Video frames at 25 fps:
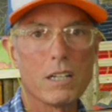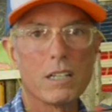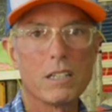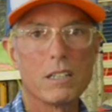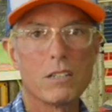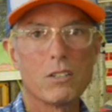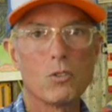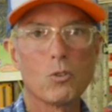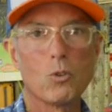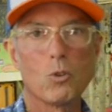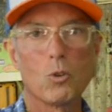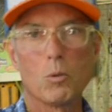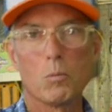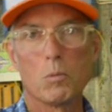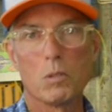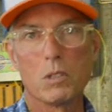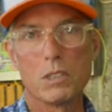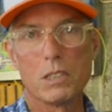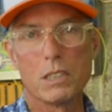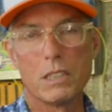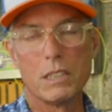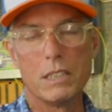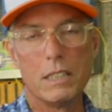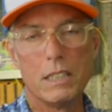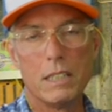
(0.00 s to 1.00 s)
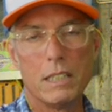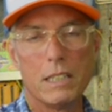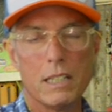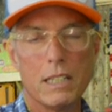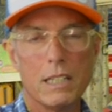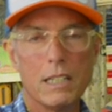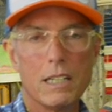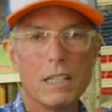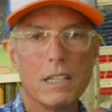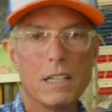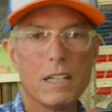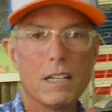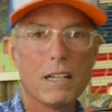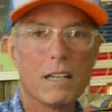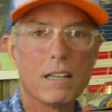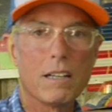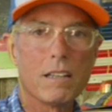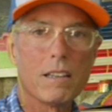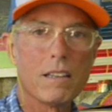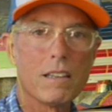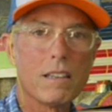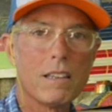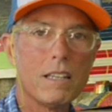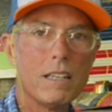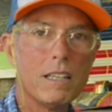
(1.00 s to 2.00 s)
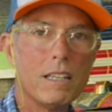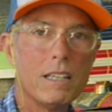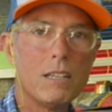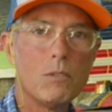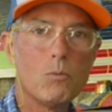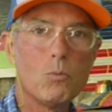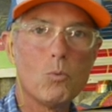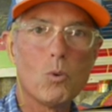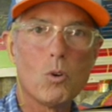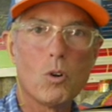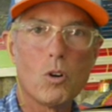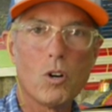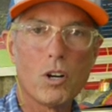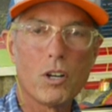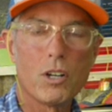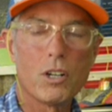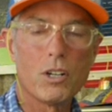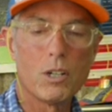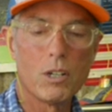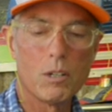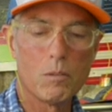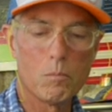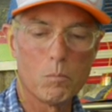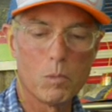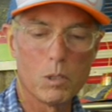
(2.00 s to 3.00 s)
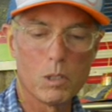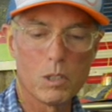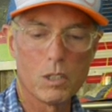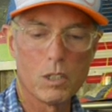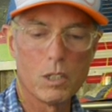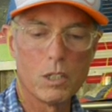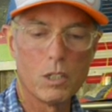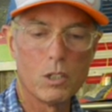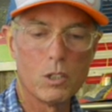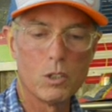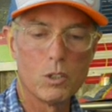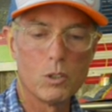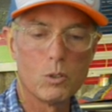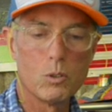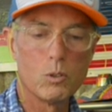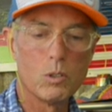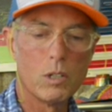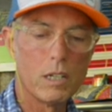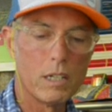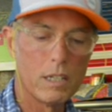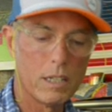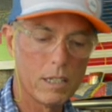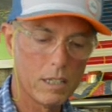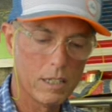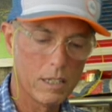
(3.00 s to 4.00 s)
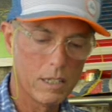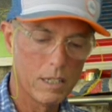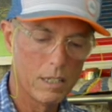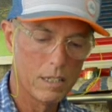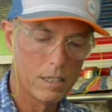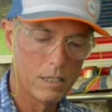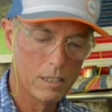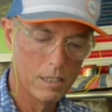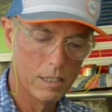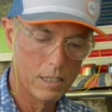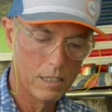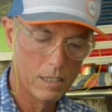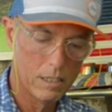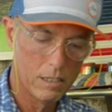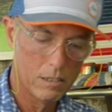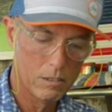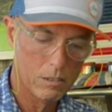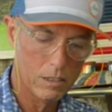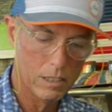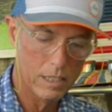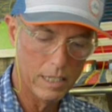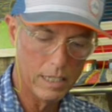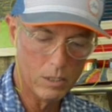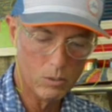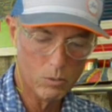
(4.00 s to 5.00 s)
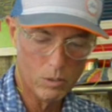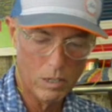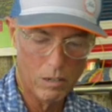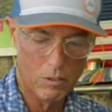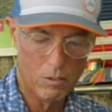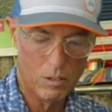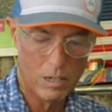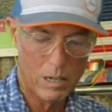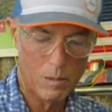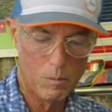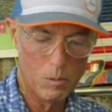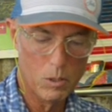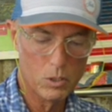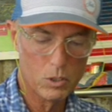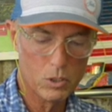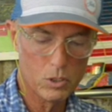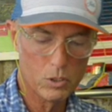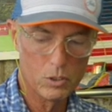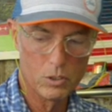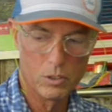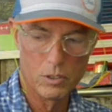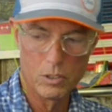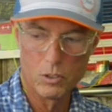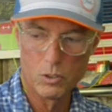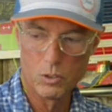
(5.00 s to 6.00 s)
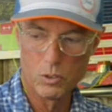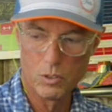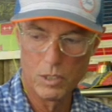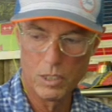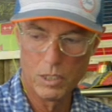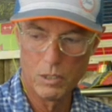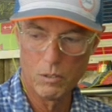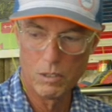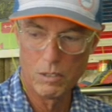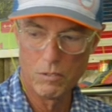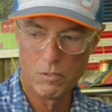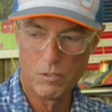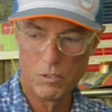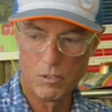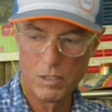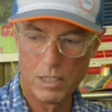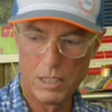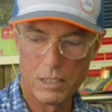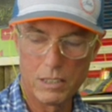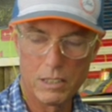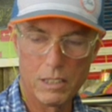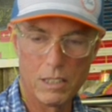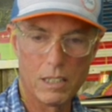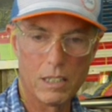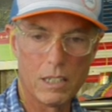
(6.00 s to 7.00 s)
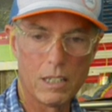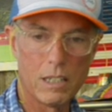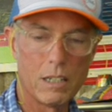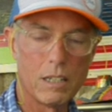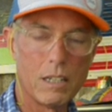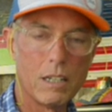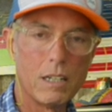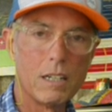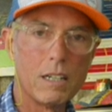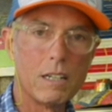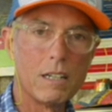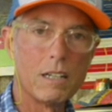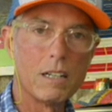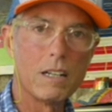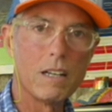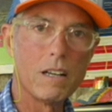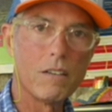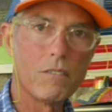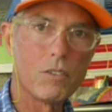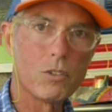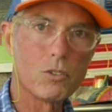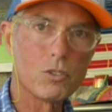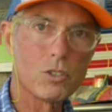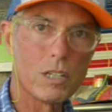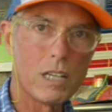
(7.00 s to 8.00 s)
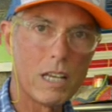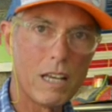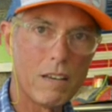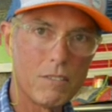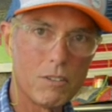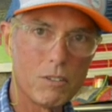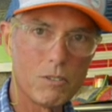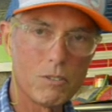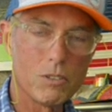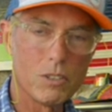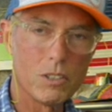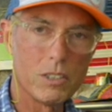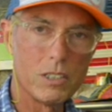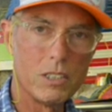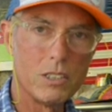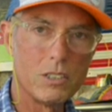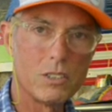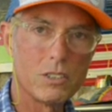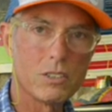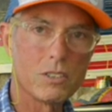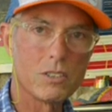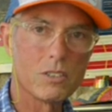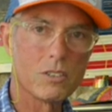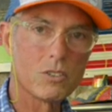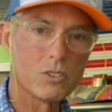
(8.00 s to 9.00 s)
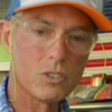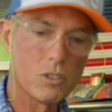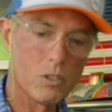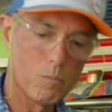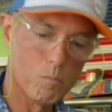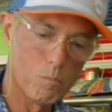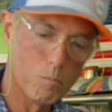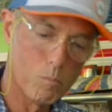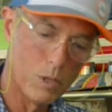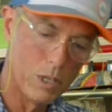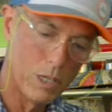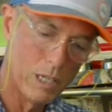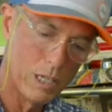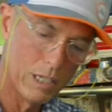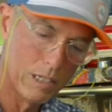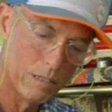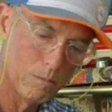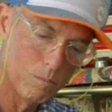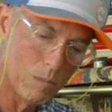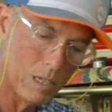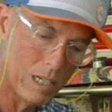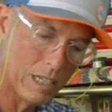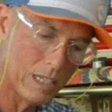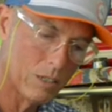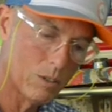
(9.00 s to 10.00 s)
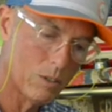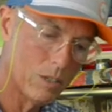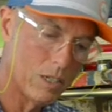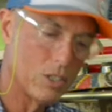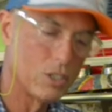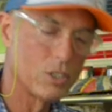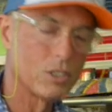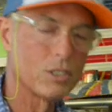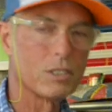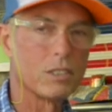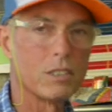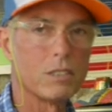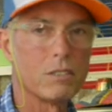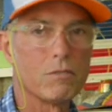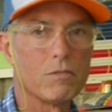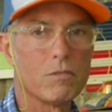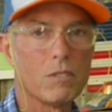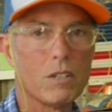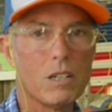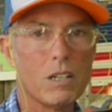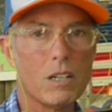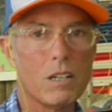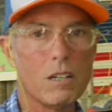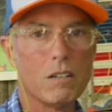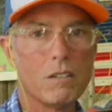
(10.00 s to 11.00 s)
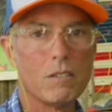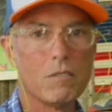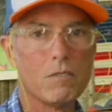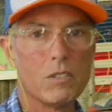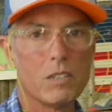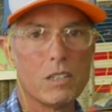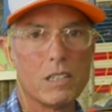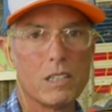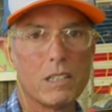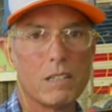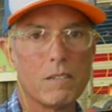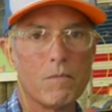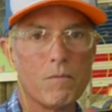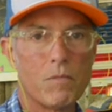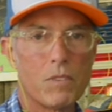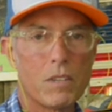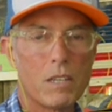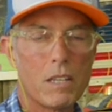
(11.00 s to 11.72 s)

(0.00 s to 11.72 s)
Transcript: Normally, the water below uh, Lake Ray Roberts, the Trinity River right there, there's a heavy release, there's a big migration of, of uh,